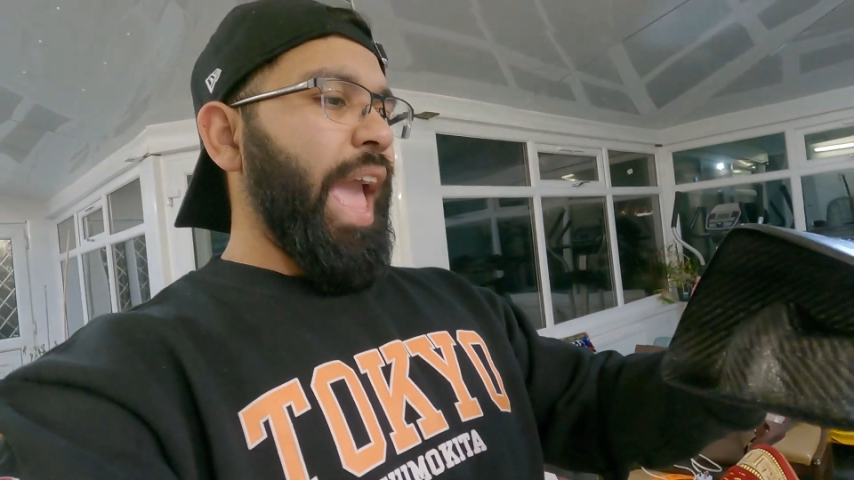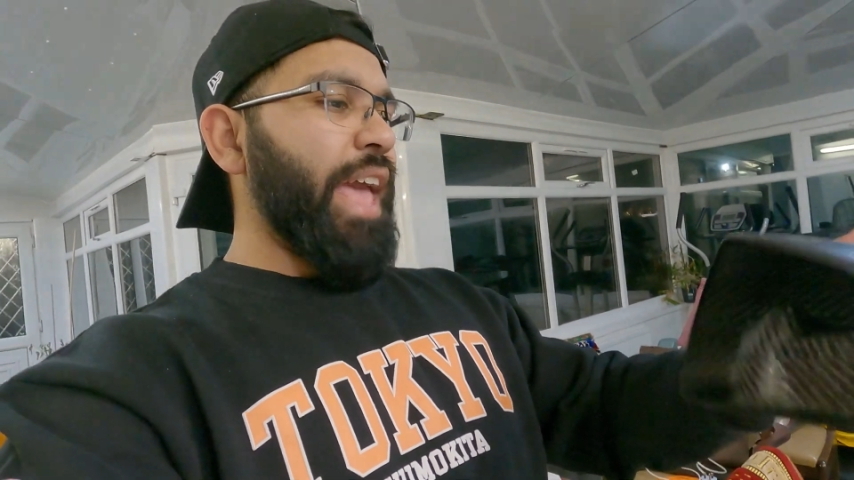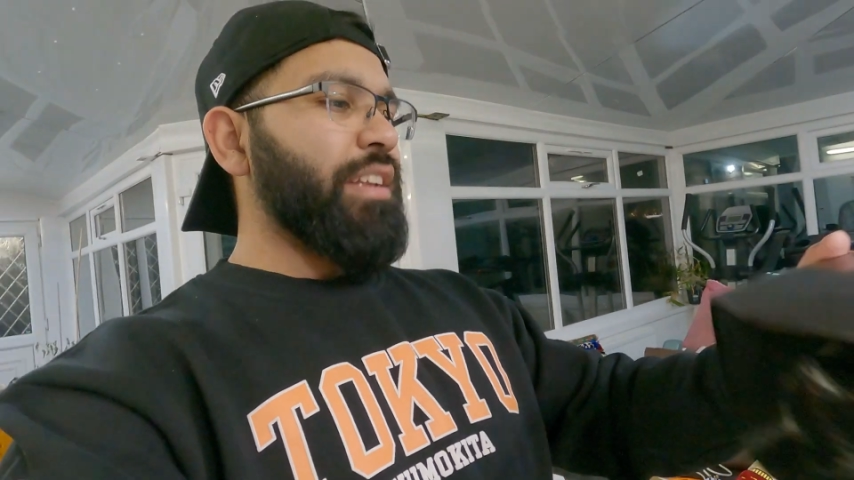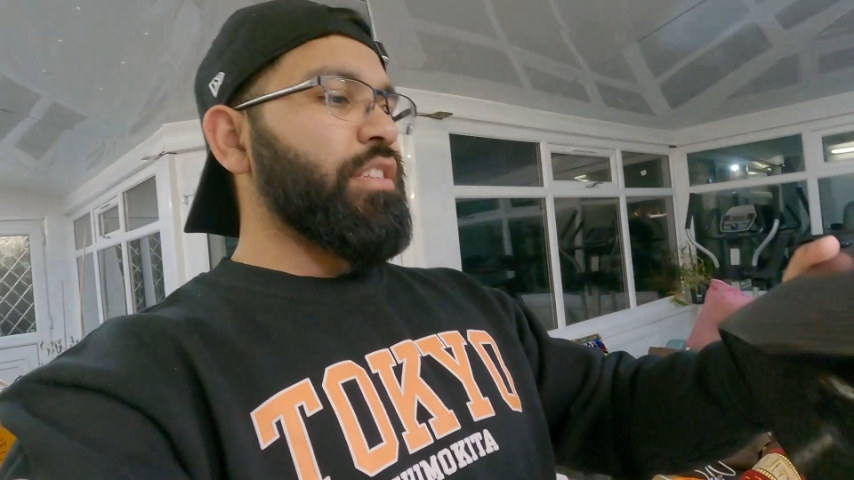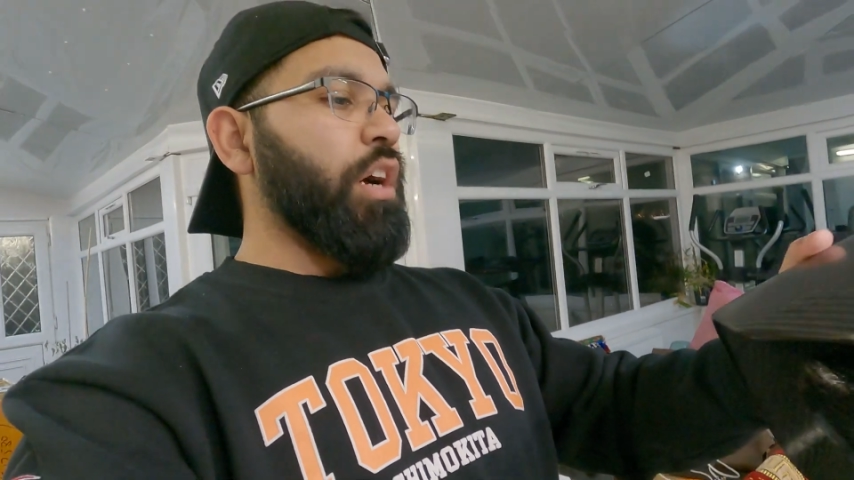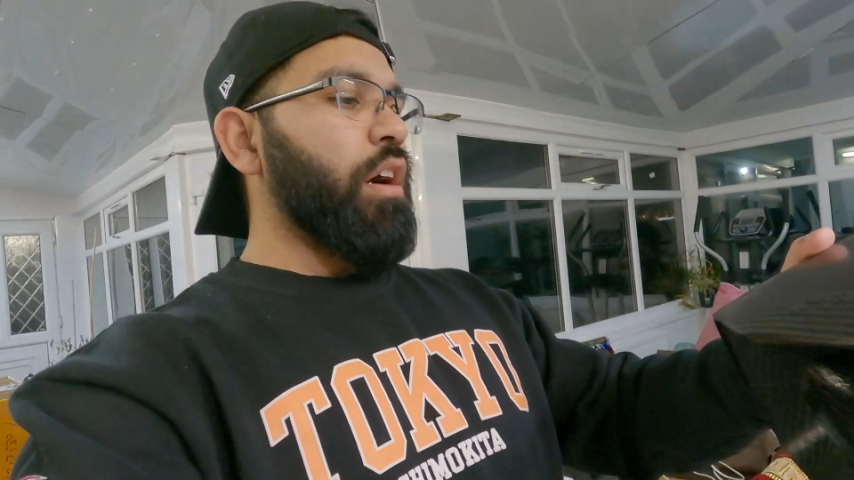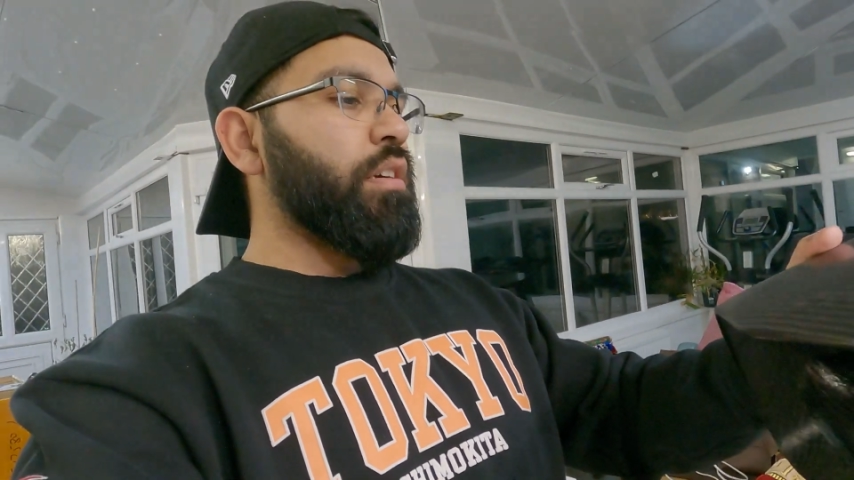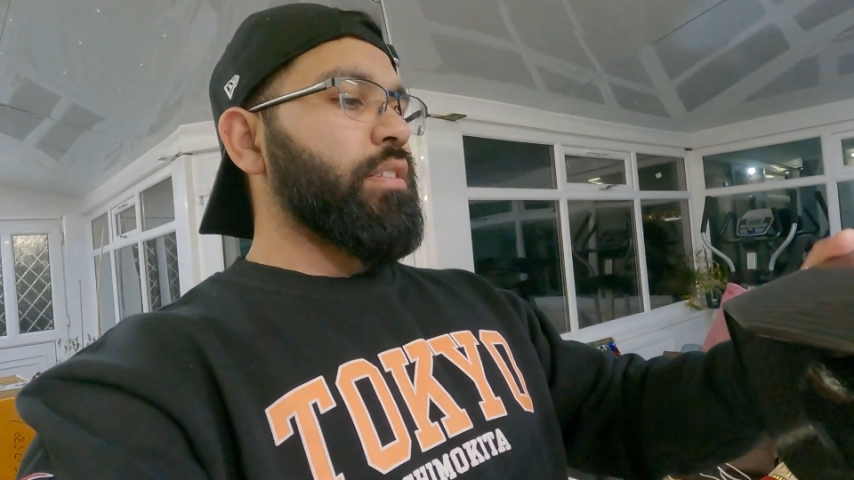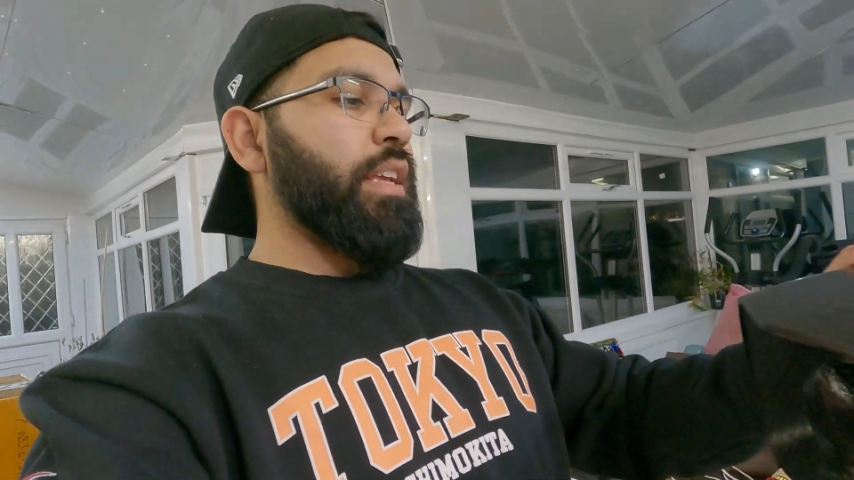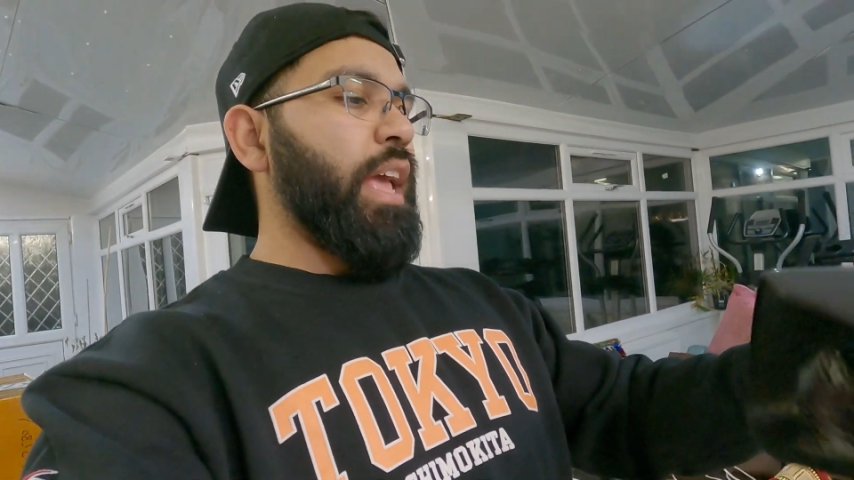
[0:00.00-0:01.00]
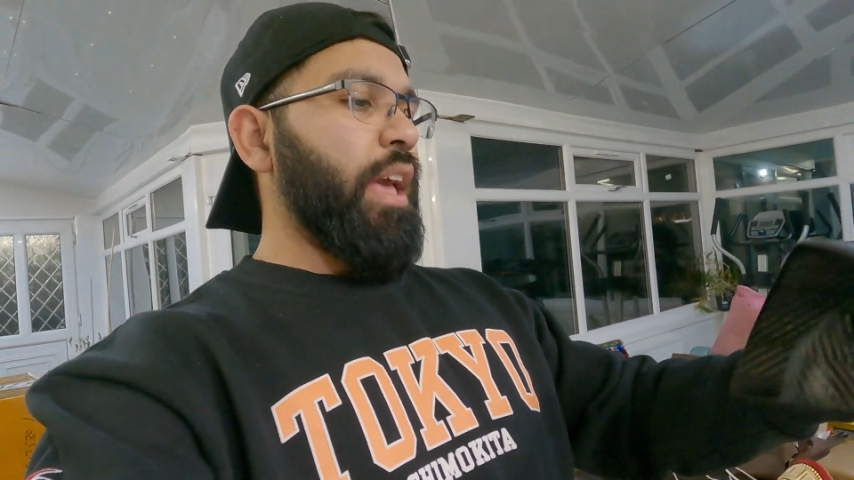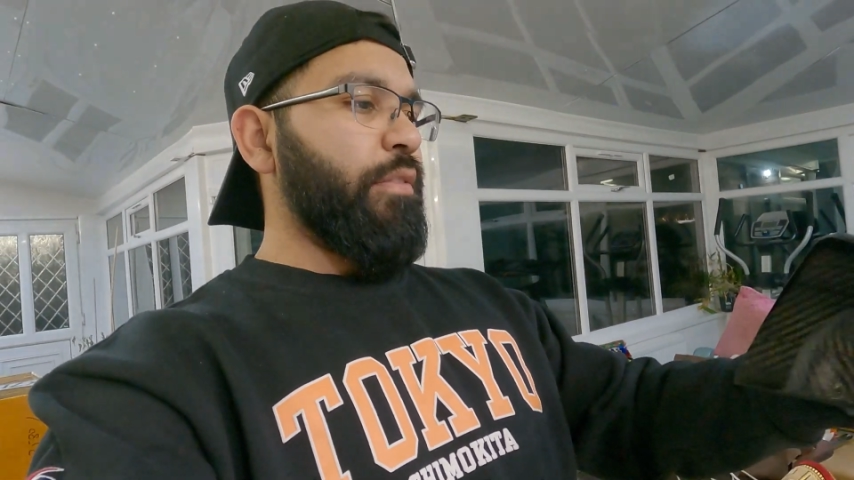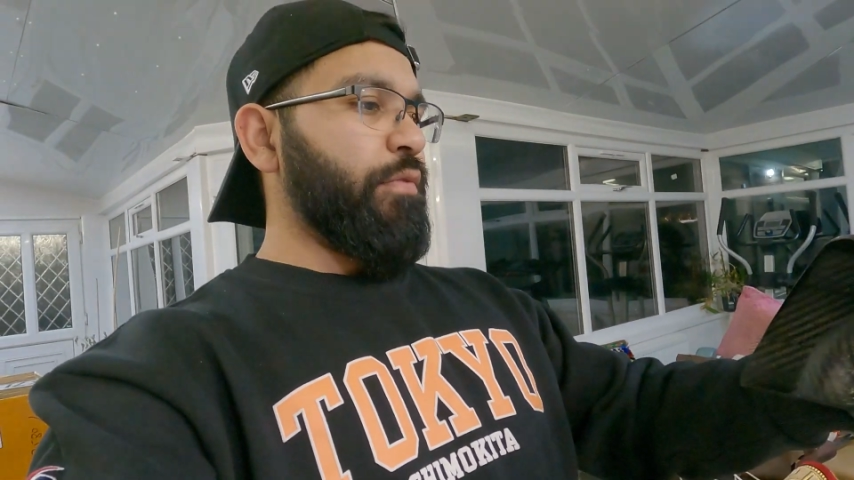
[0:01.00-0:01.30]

air duct, air